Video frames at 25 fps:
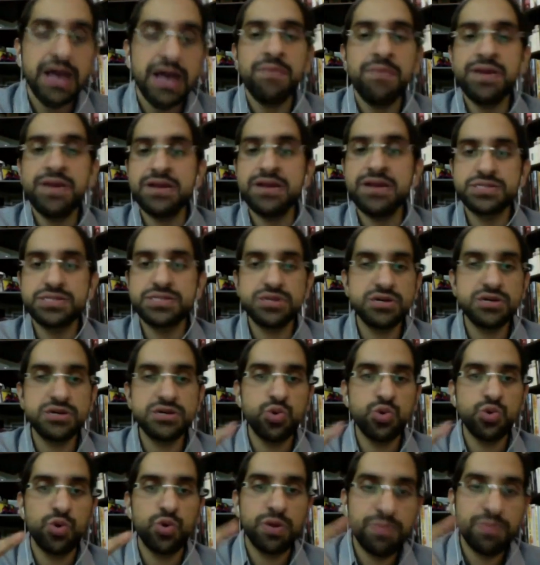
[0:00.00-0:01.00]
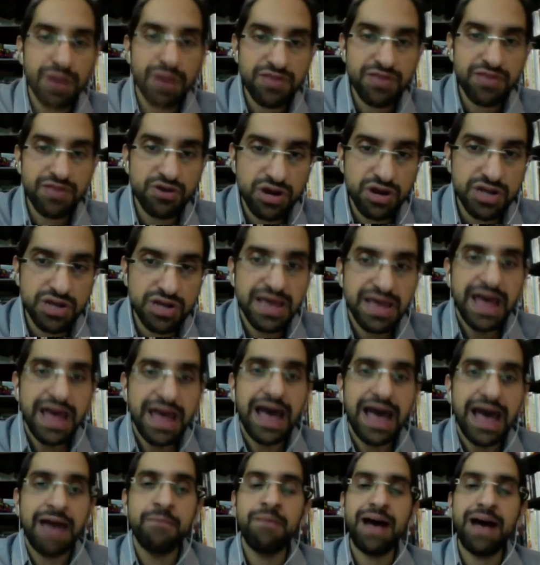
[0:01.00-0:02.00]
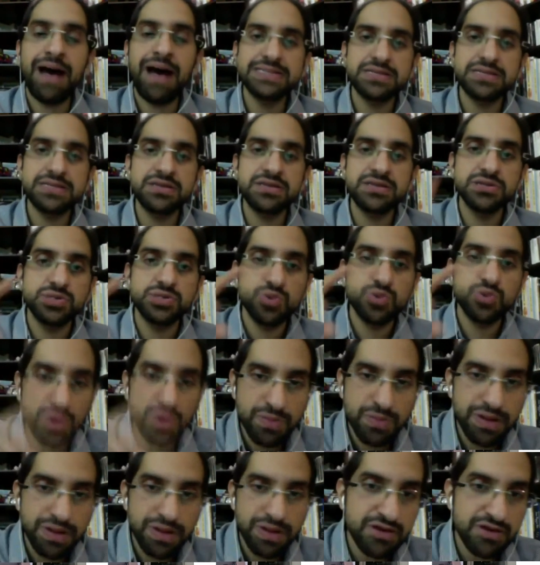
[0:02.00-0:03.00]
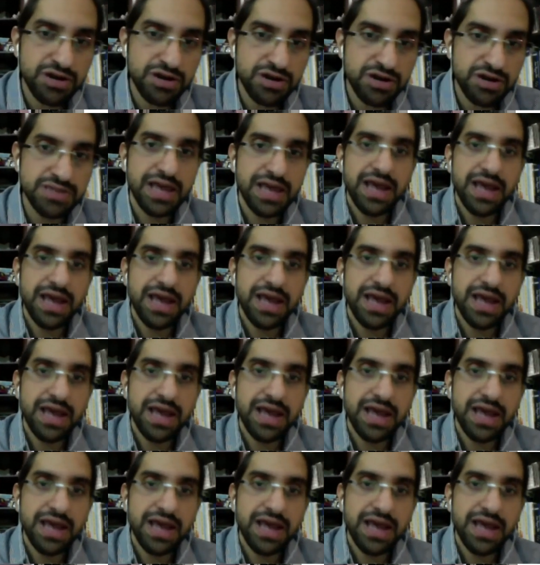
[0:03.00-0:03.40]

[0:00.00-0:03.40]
ministers who were Brotherhood, ambassadors who were Brotherhood.